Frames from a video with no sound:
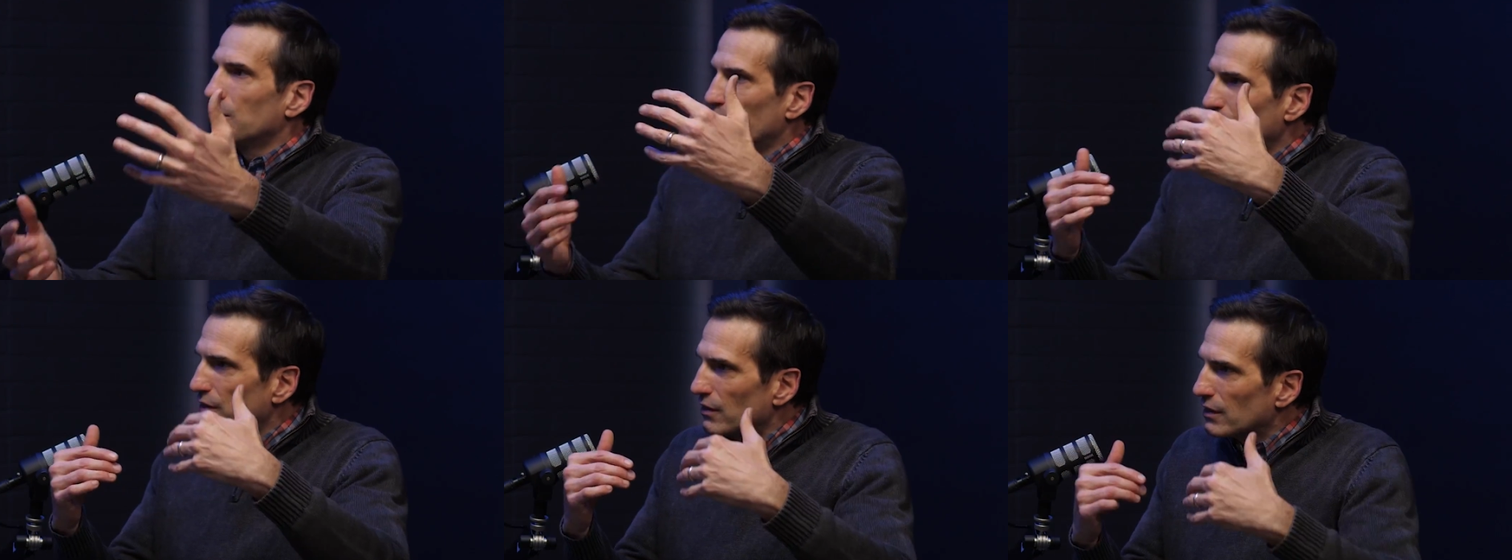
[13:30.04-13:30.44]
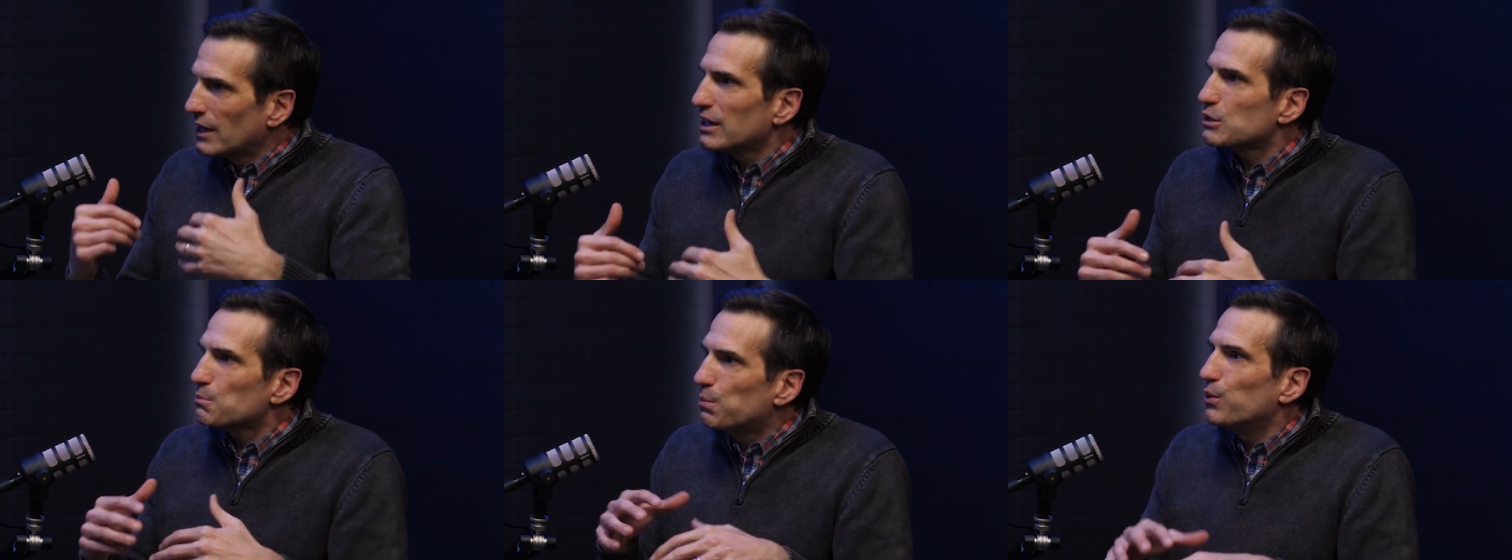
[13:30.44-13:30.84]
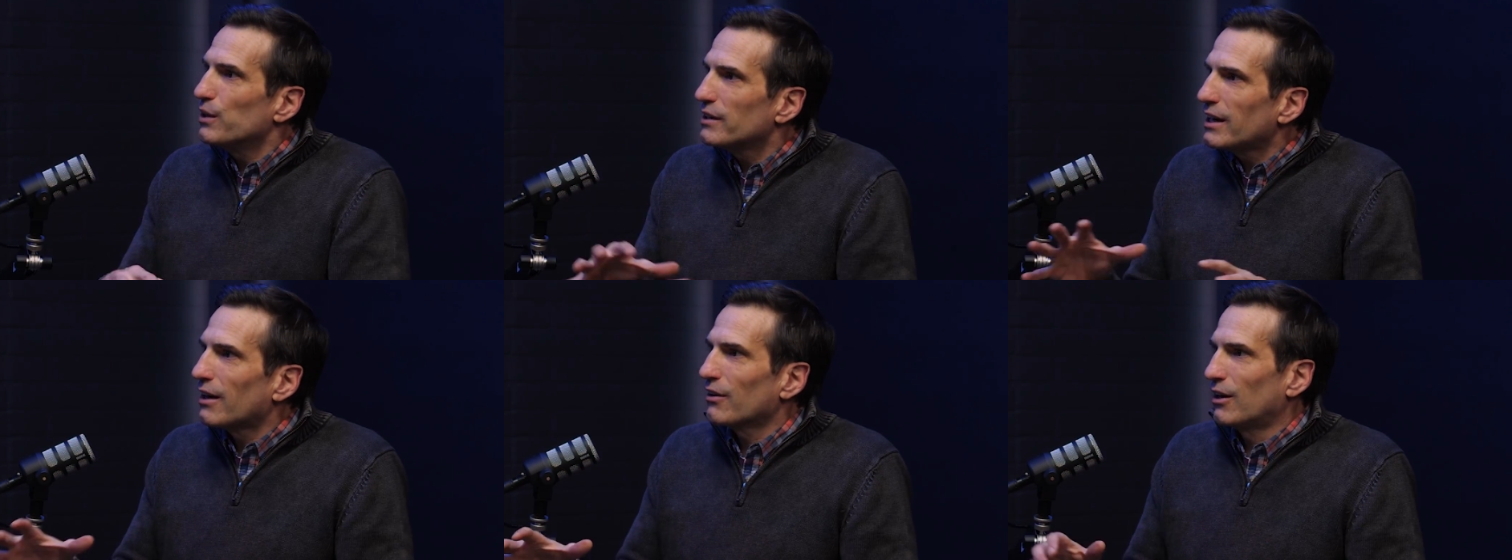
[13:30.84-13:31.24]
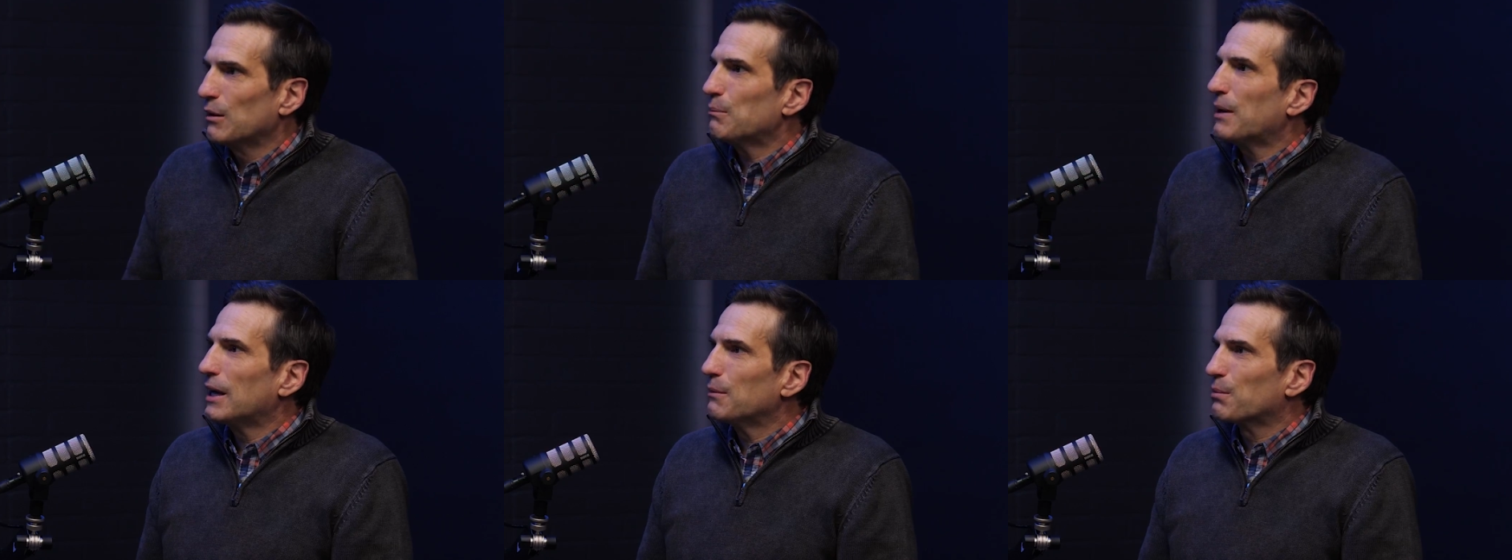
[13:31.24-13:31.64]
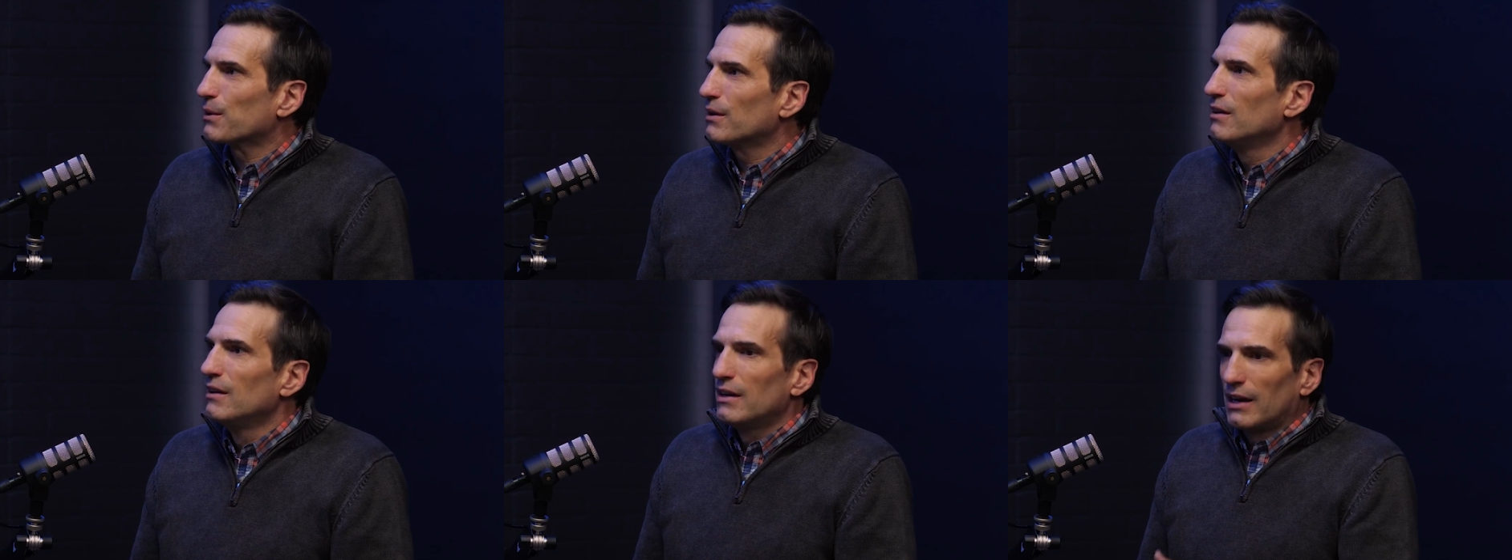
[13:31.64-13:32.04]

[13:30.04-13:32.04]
let's put down on paper